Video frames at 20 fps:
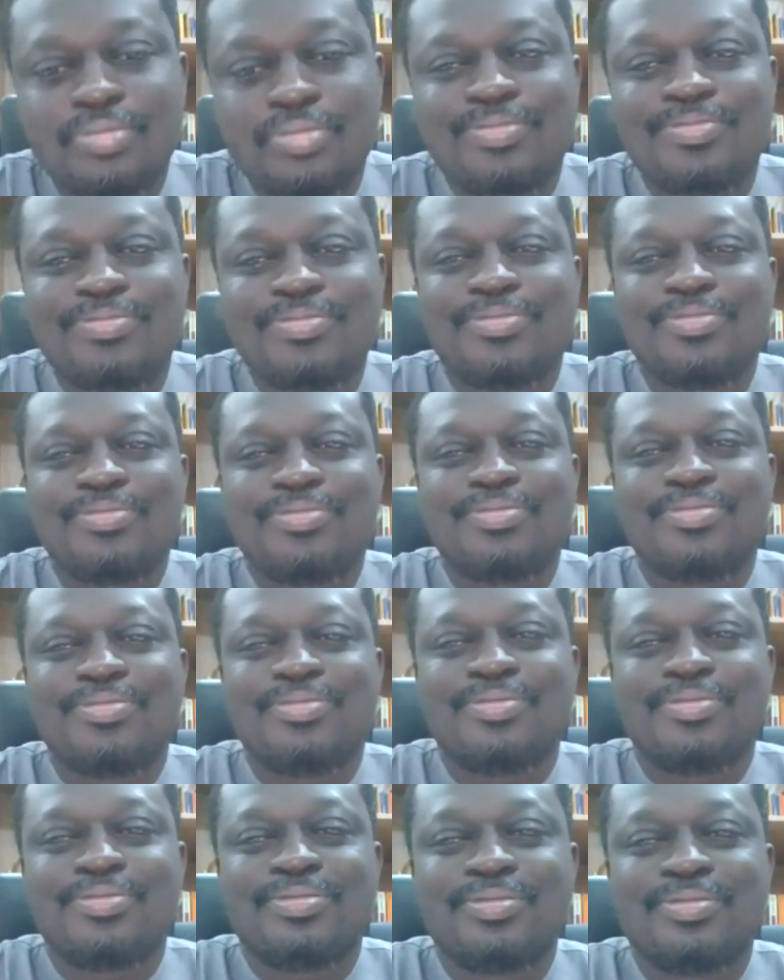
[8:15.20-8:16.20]

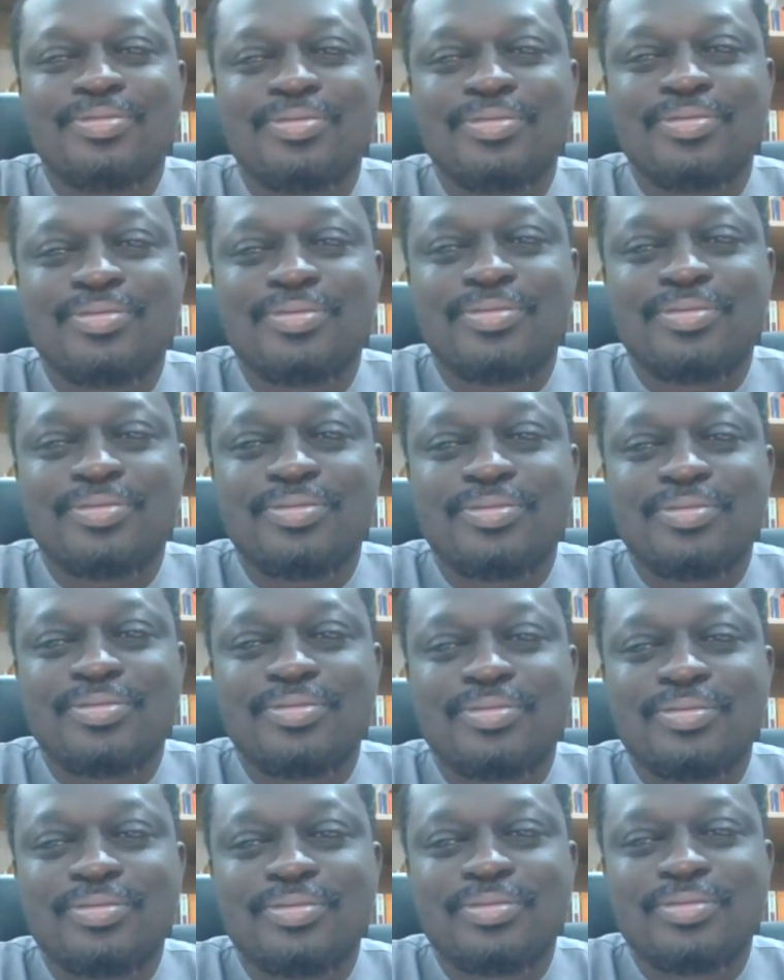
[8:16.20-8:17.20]

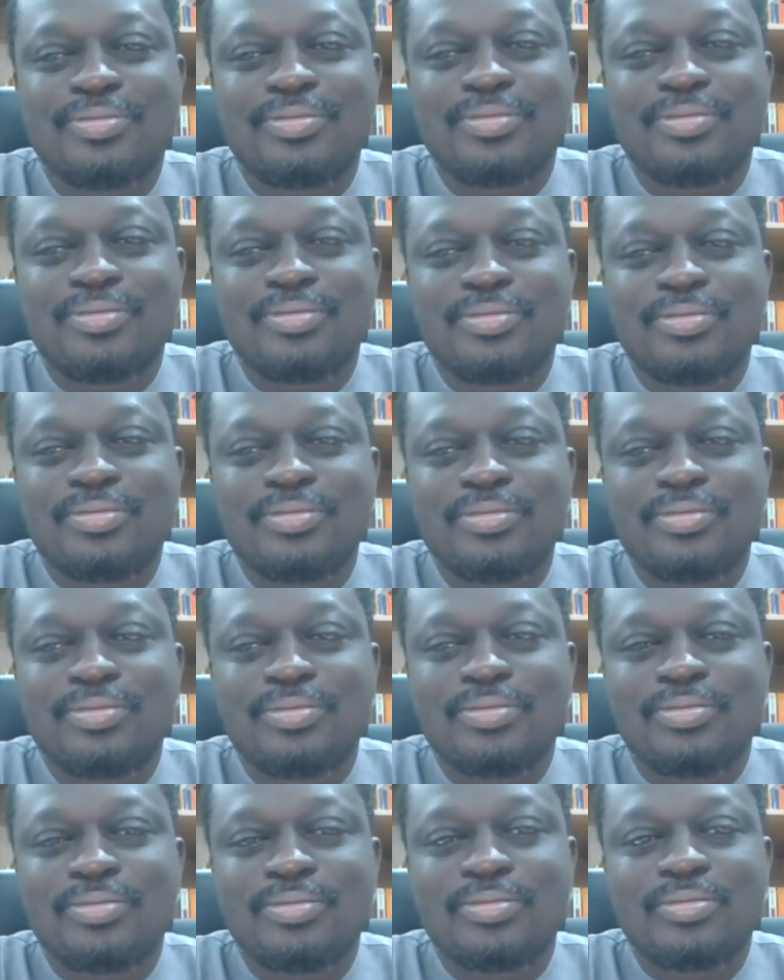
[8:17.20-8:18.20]

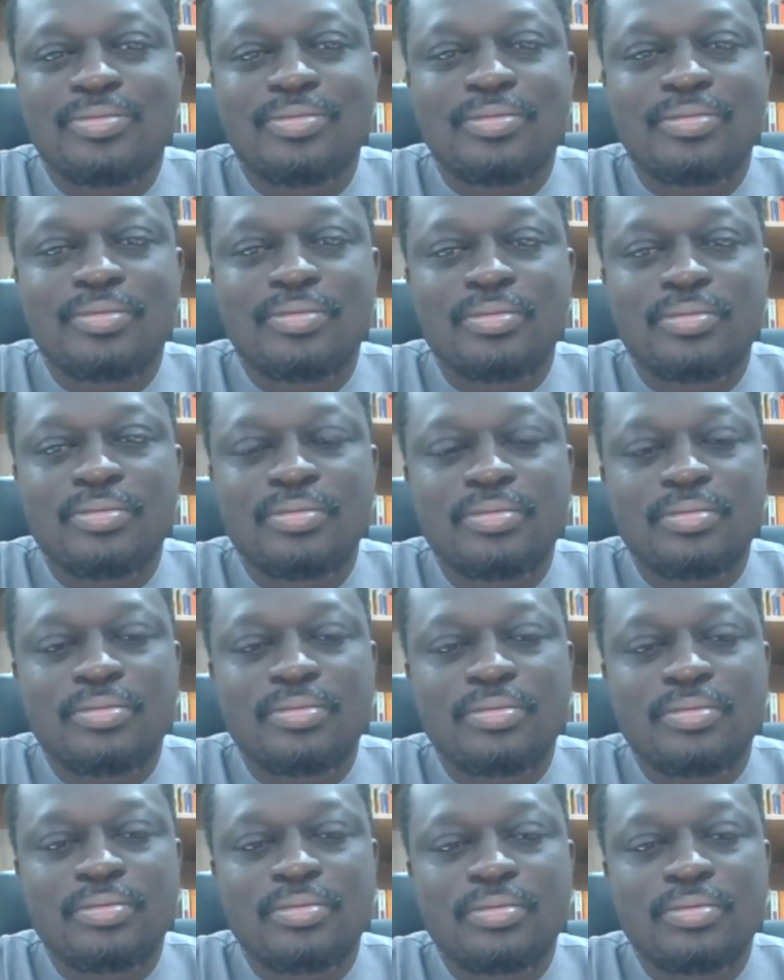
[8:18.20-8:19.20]

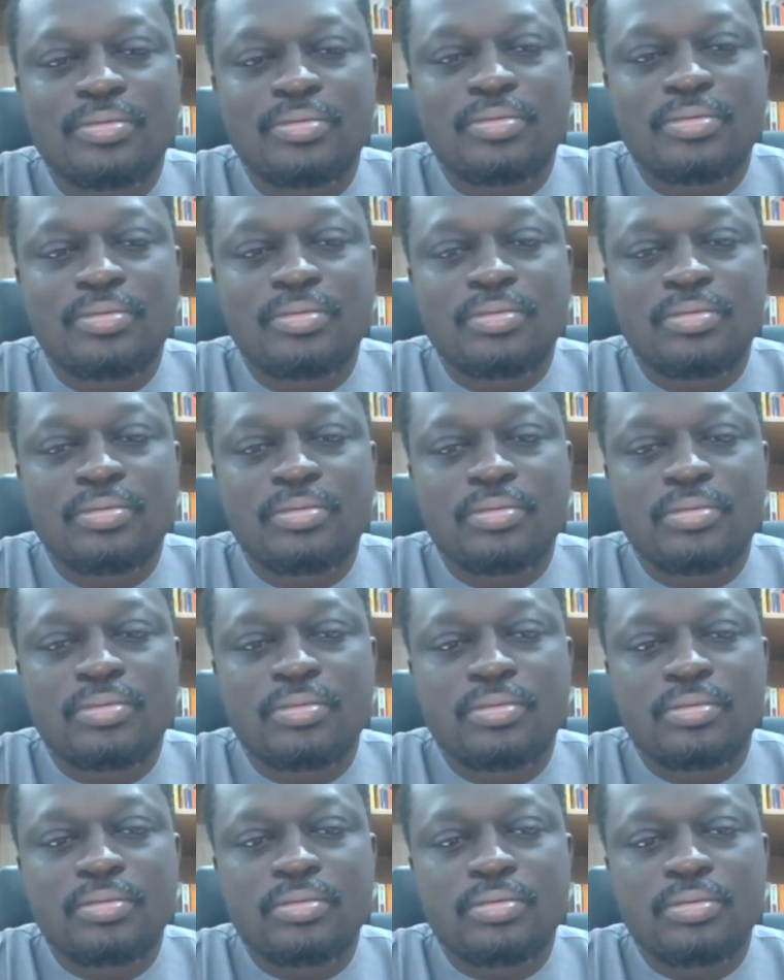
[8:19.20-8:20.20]

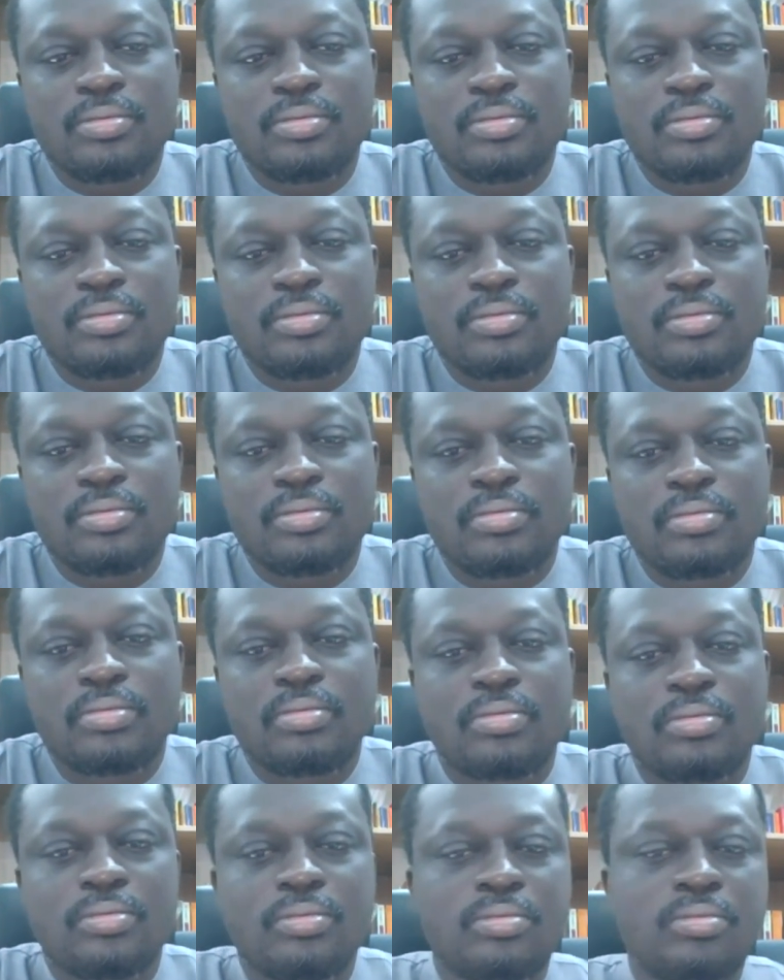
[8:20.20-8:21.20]

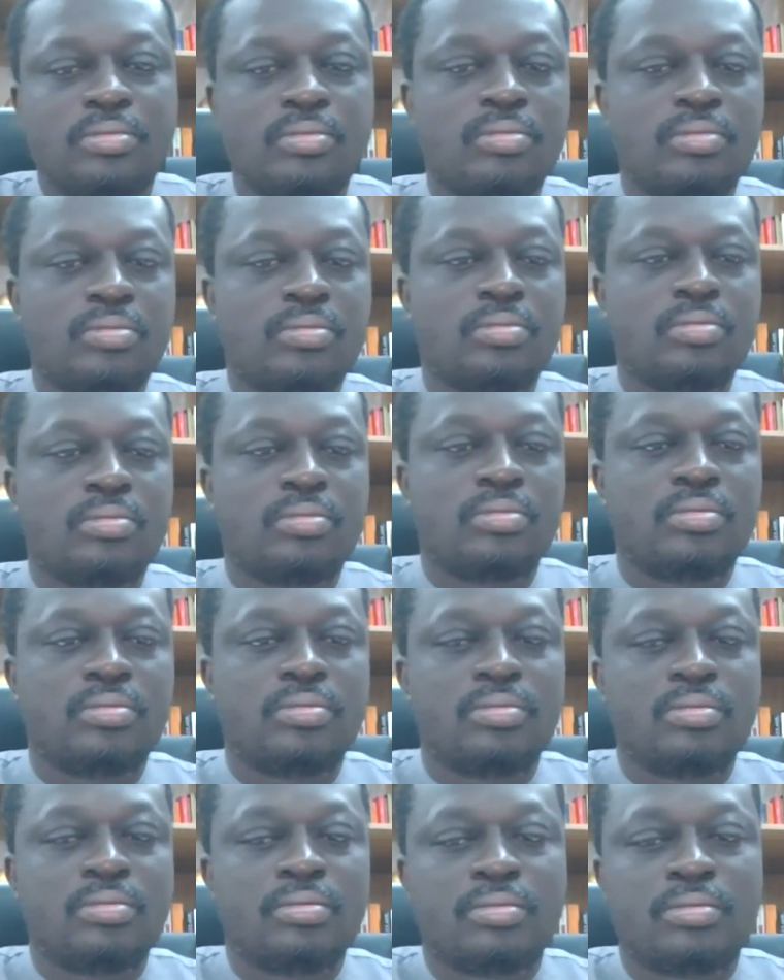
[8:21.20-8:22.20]

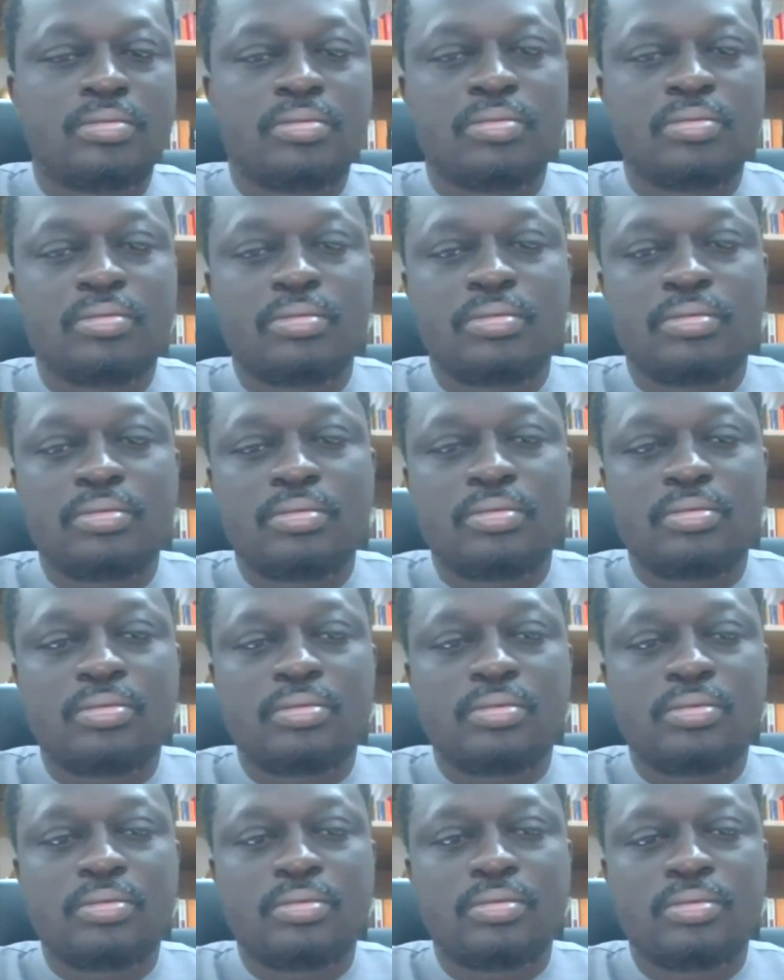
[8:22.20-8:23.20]
(silent)